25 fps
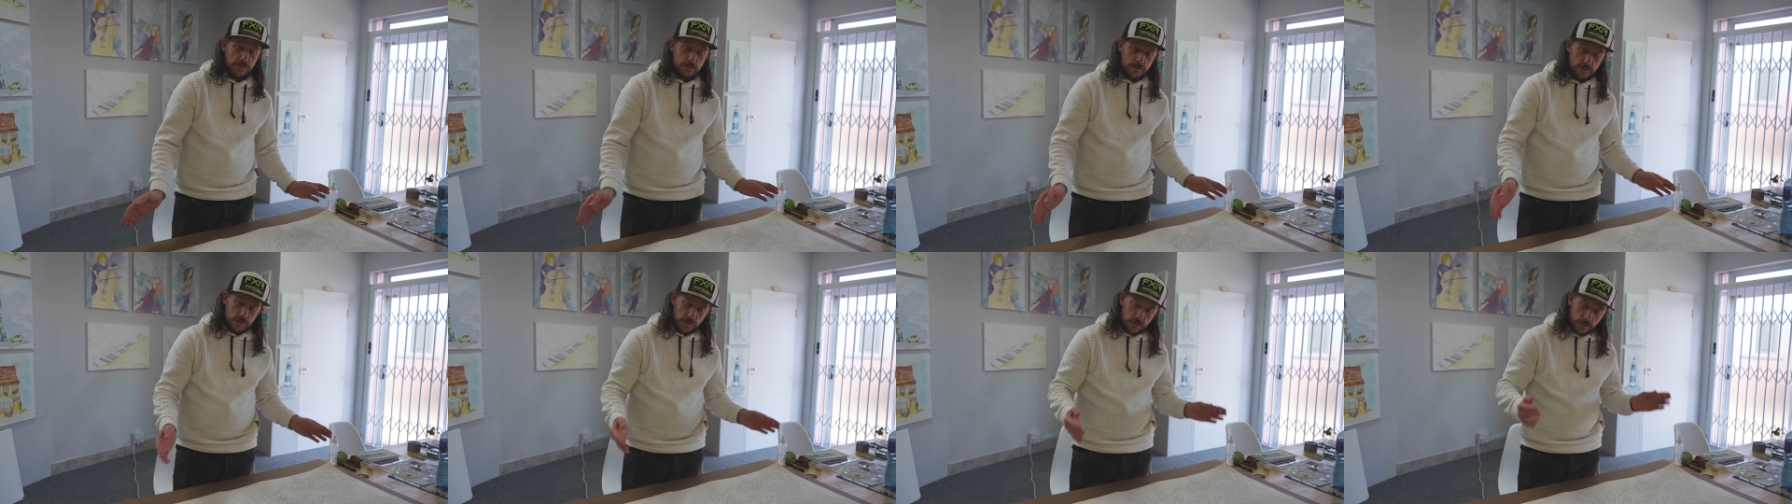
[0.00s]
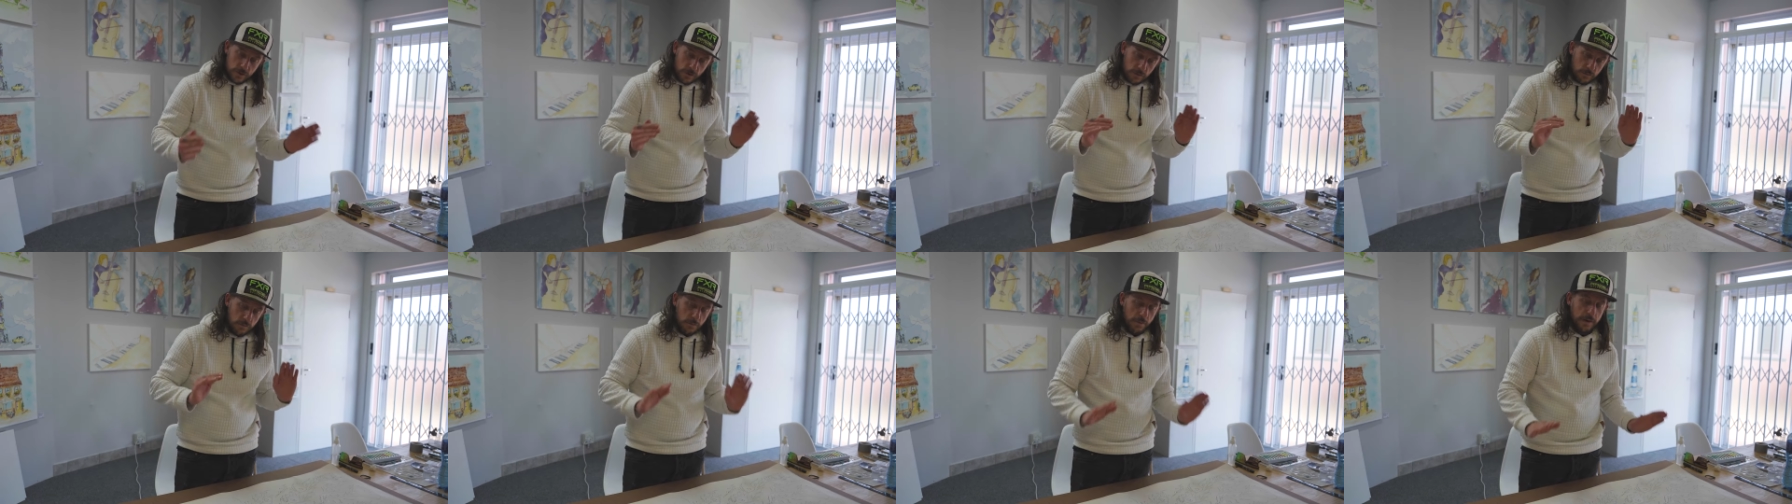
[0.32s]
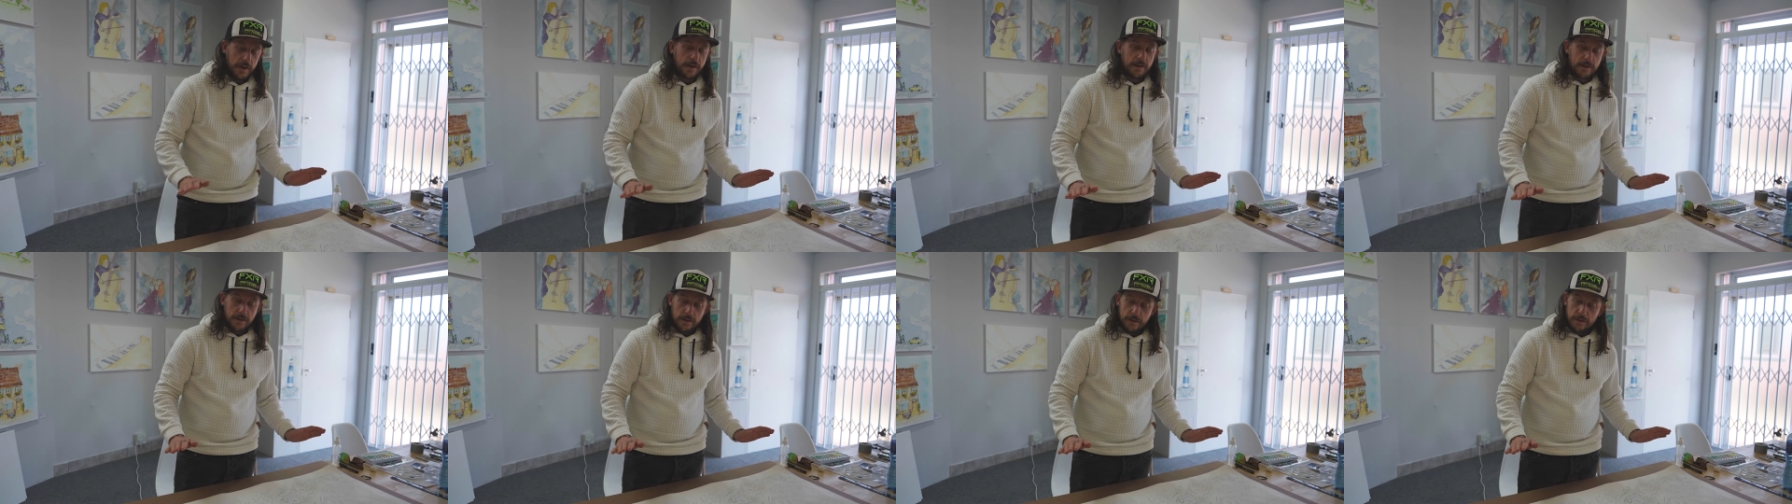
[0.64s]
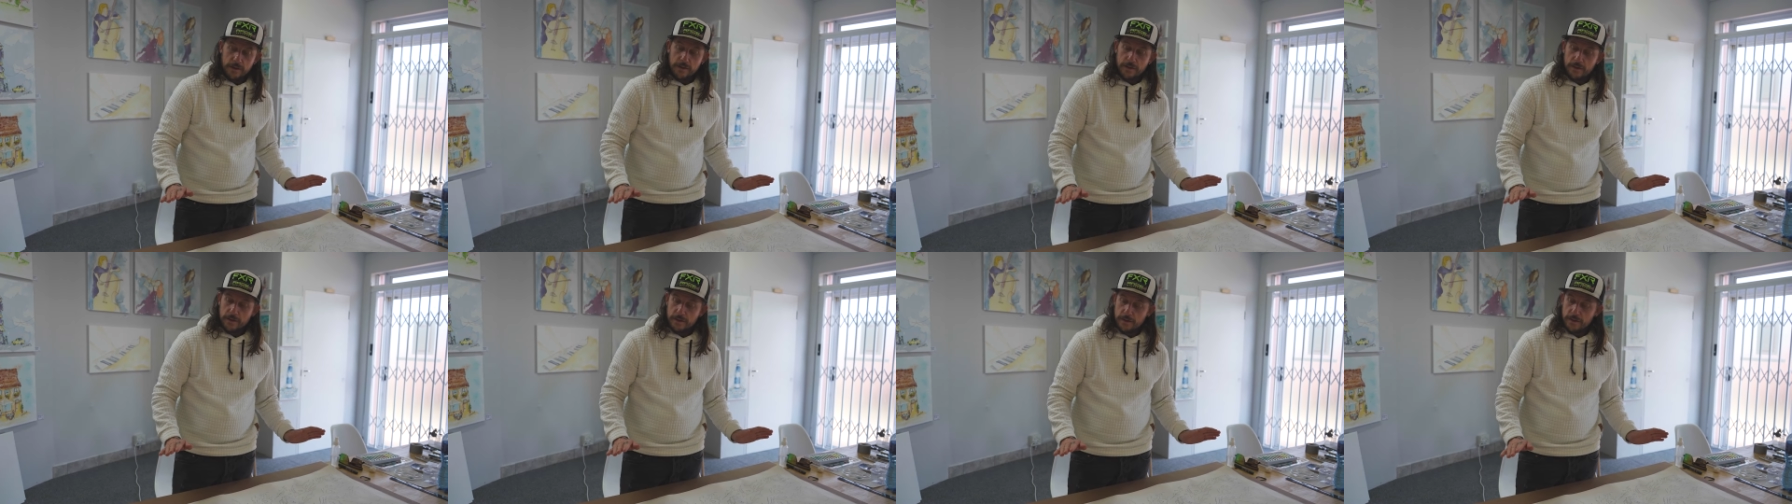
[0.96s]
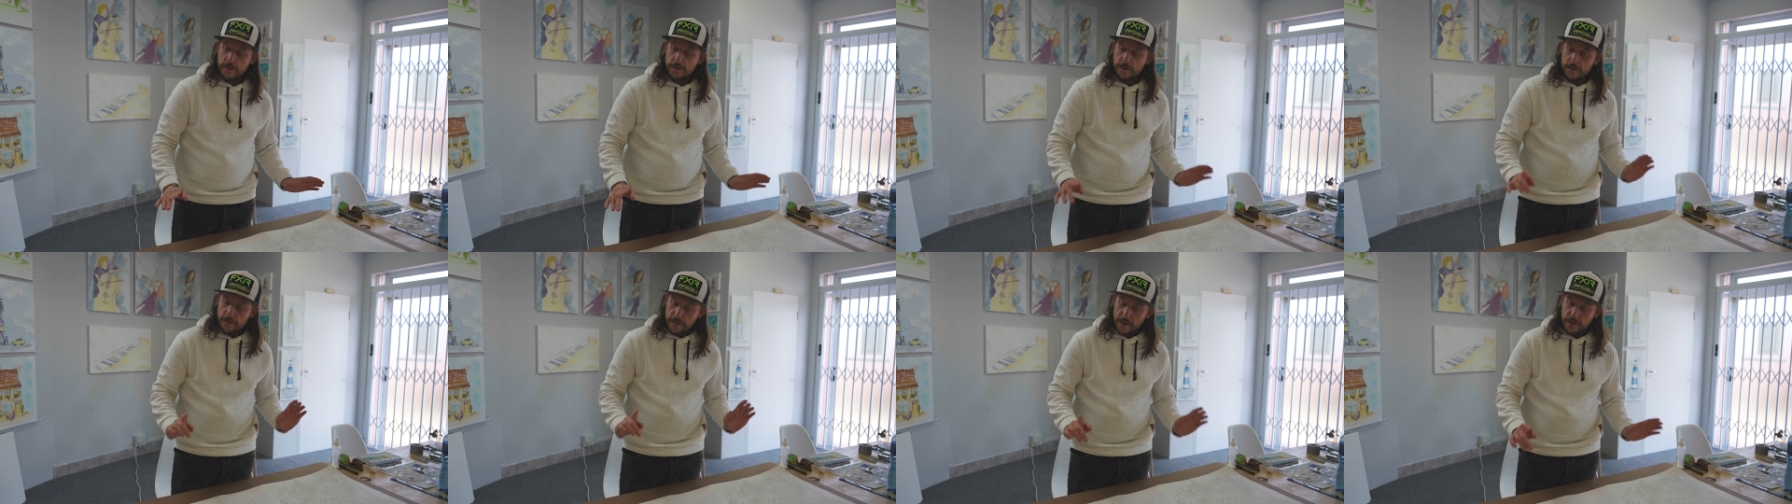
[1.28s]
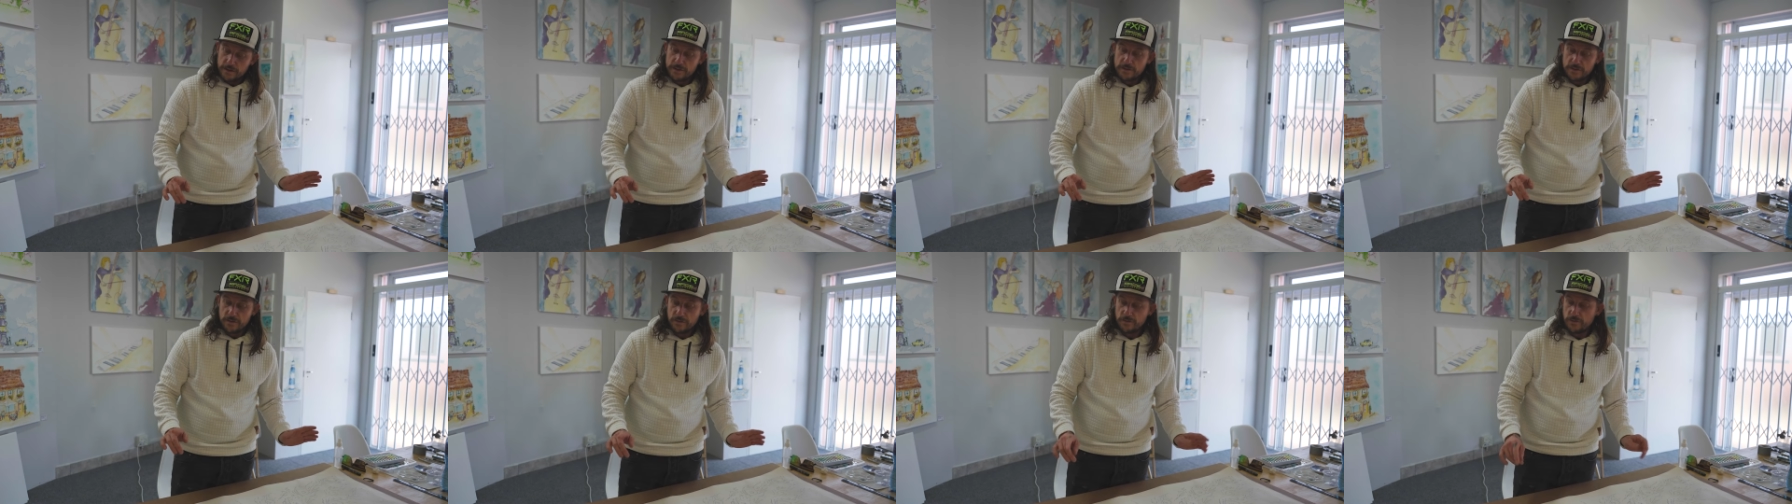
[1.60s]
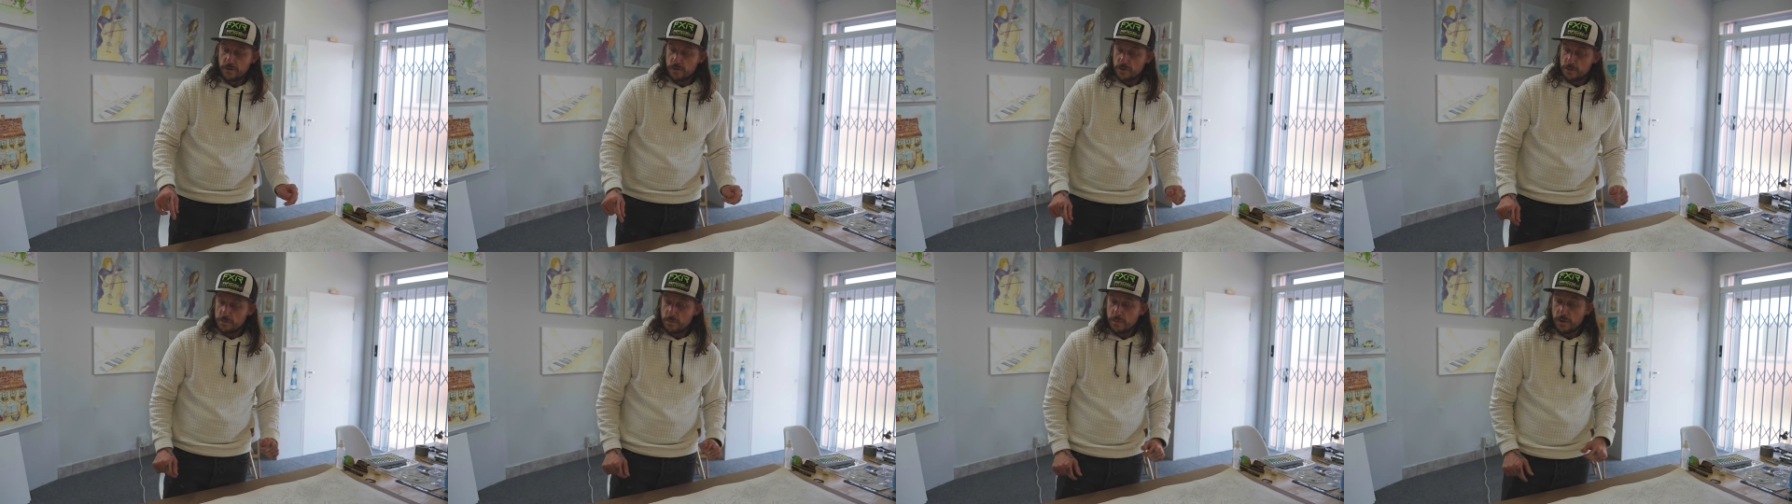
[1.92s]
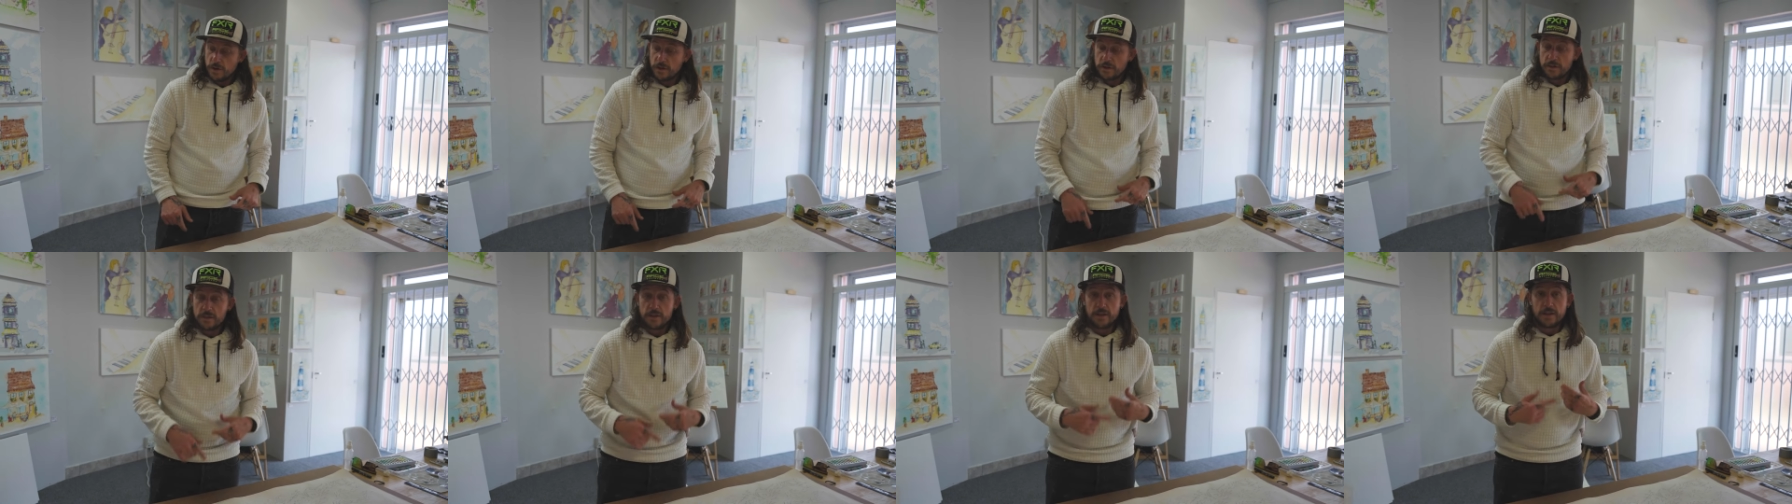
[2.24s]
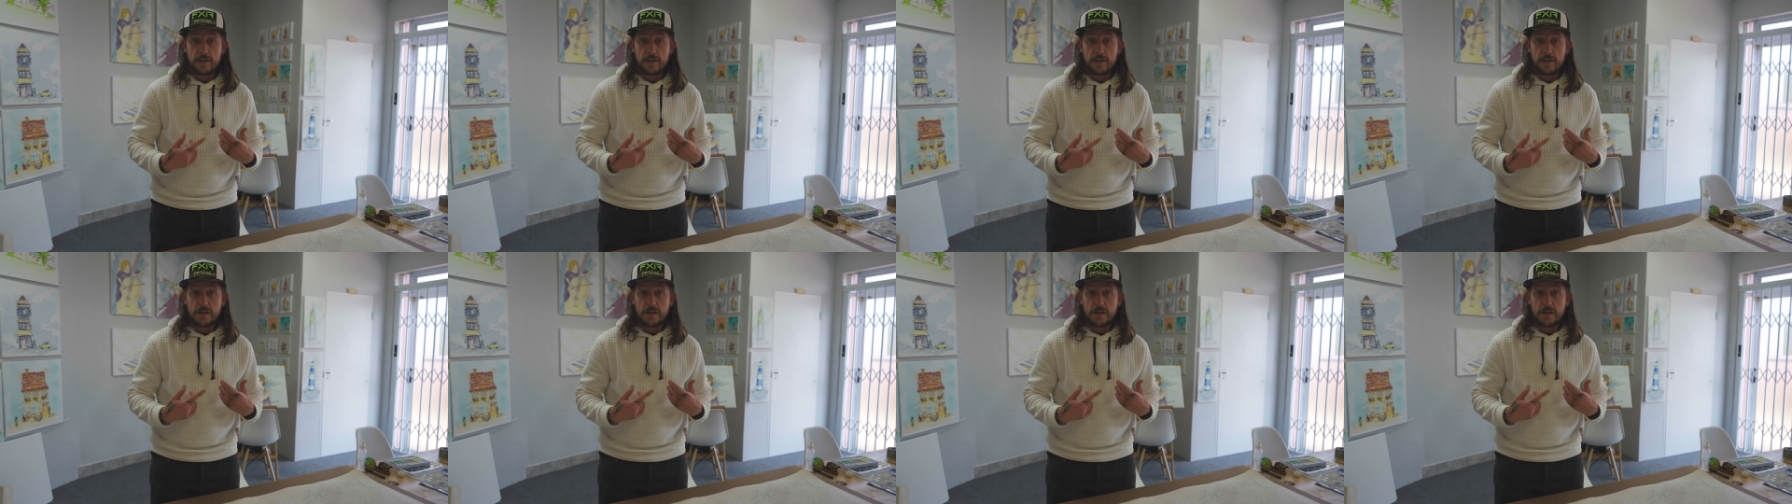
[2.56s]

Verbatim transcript: So don't panic. That's the first part.